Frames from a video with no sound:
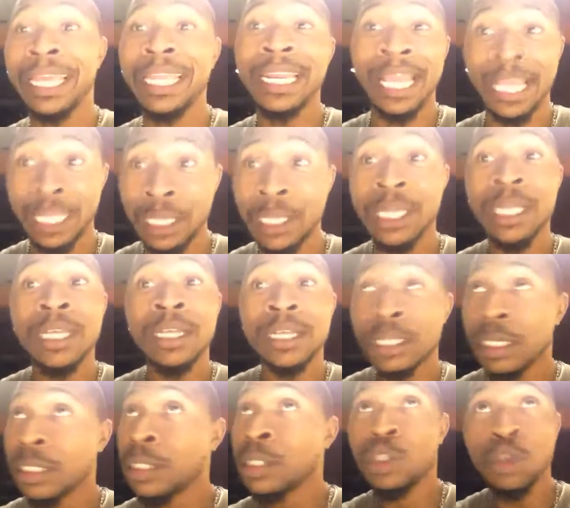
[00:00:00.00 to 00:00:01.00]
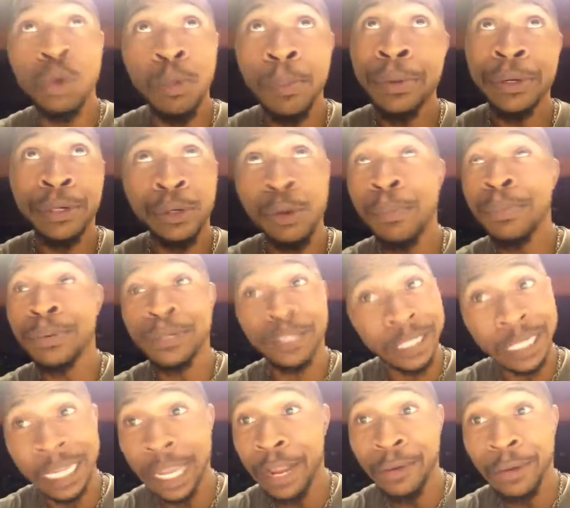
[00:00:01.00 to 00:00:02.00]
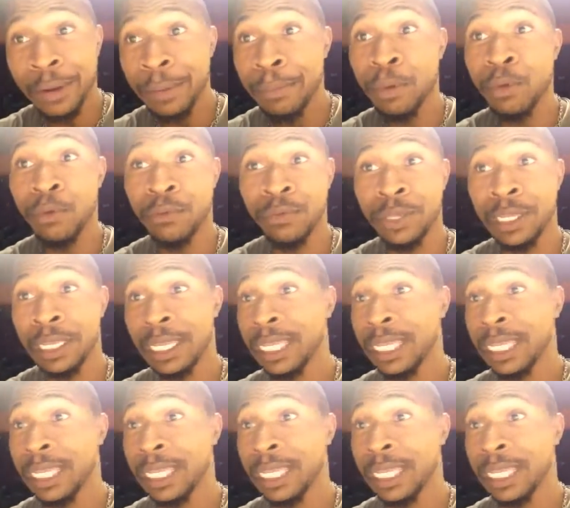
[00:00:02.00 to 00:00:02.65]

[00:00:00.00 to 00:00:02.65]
in a super duper scary movie.